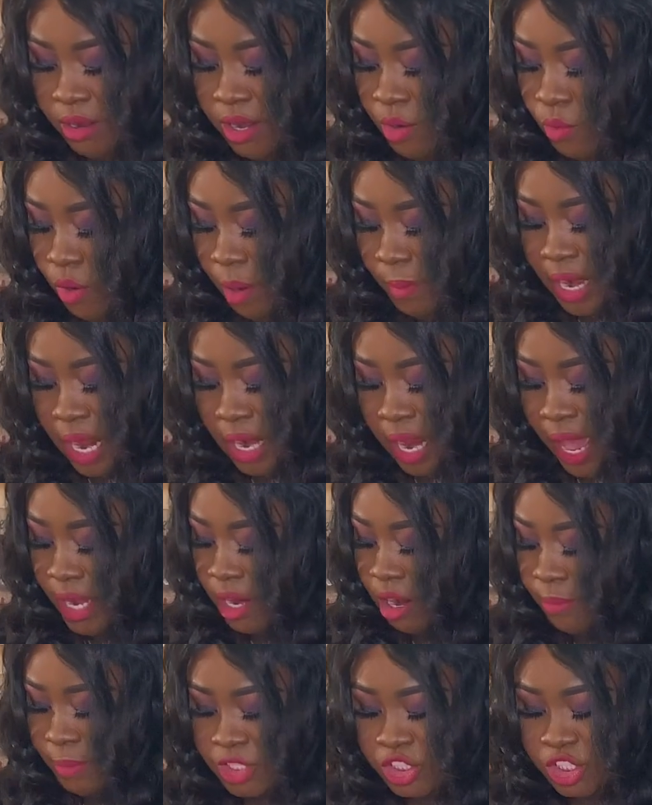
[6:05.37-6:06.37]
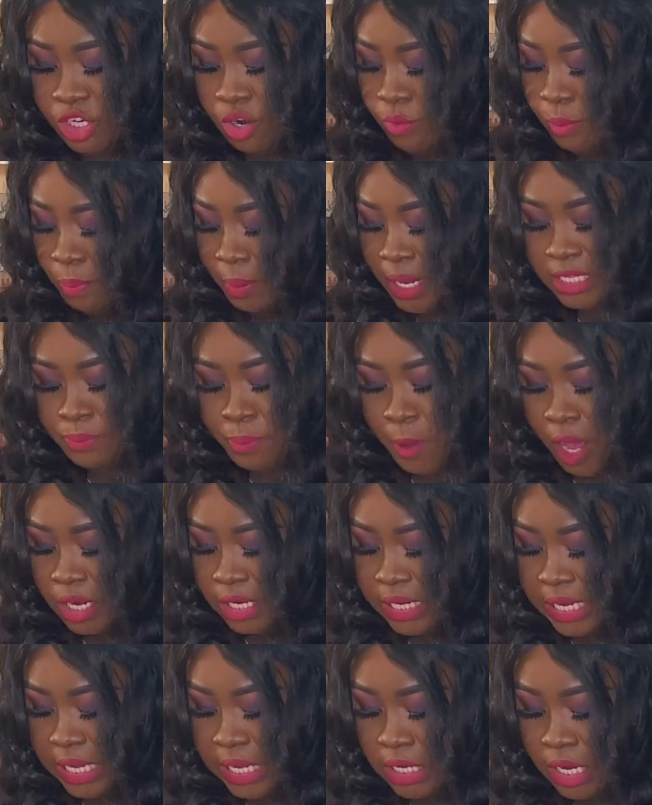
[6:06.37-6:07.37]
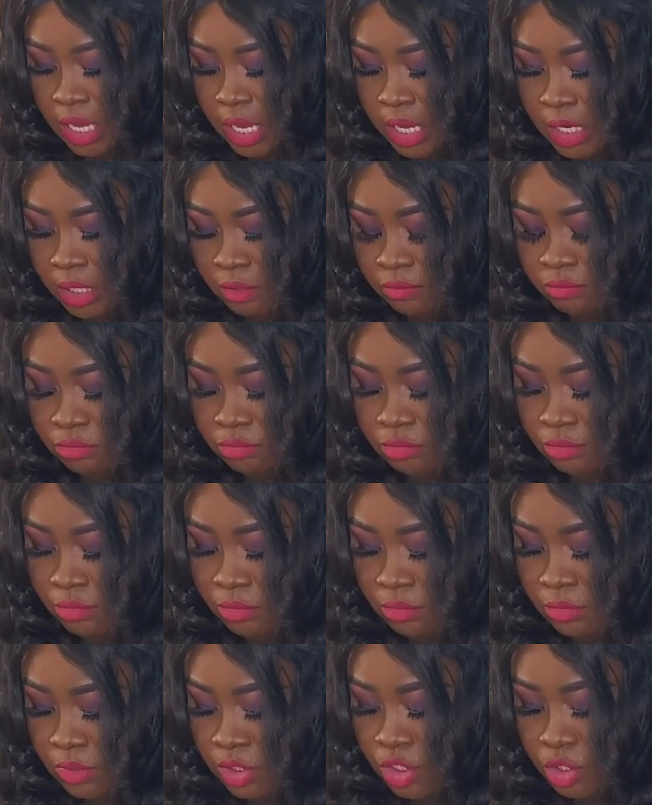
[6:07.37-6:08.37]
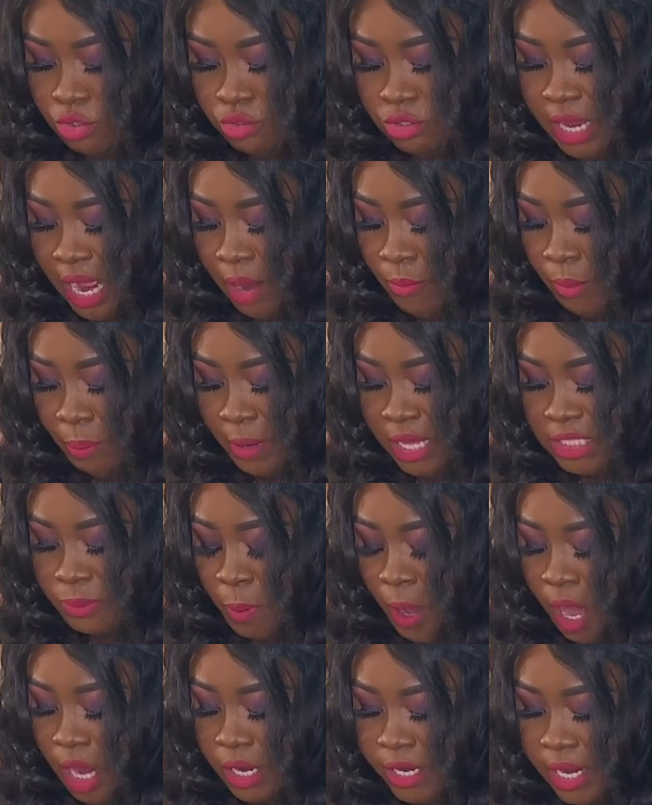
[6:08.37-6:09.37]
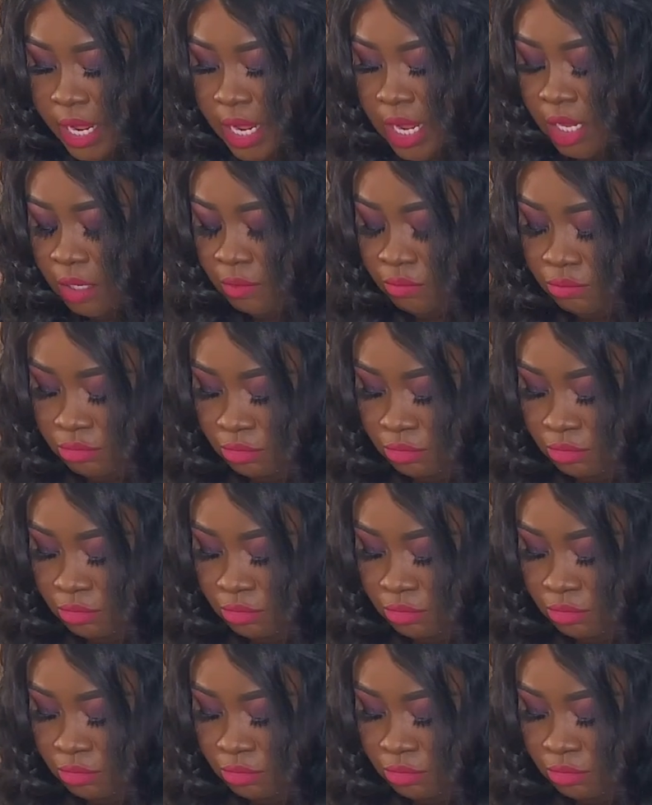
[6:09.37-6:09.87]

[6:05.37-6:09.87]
woman, I like her, but she don't replace Paula Deen, honey. She do not replace Paula Deen.